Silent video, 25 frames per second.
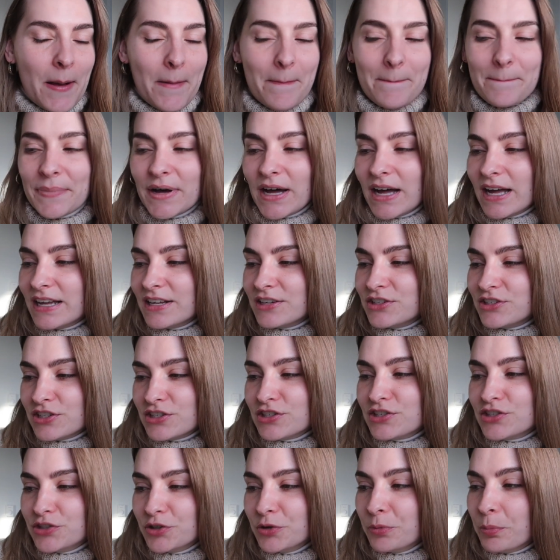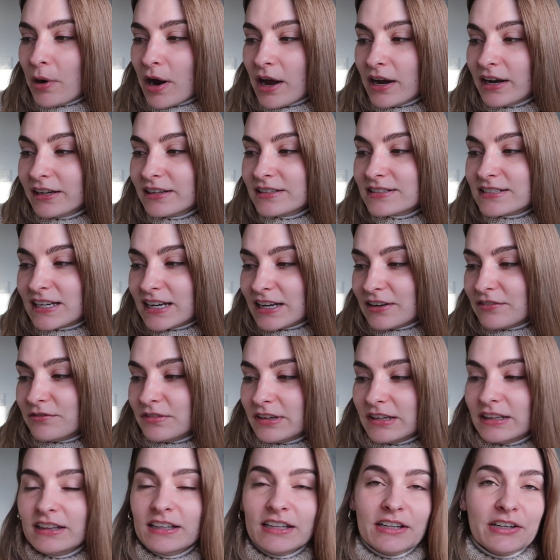but just new products that have
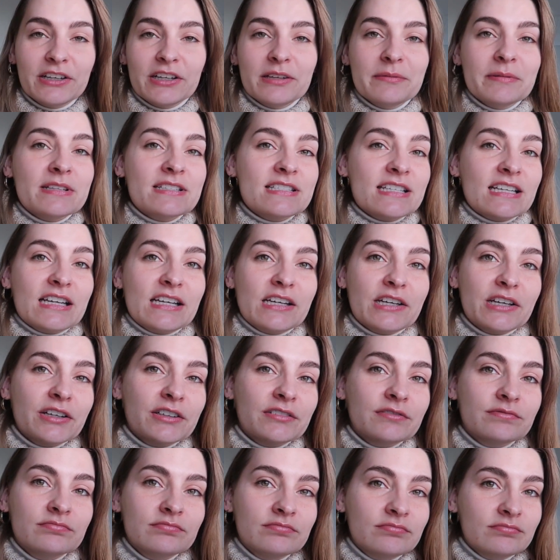been, literally been sitting here.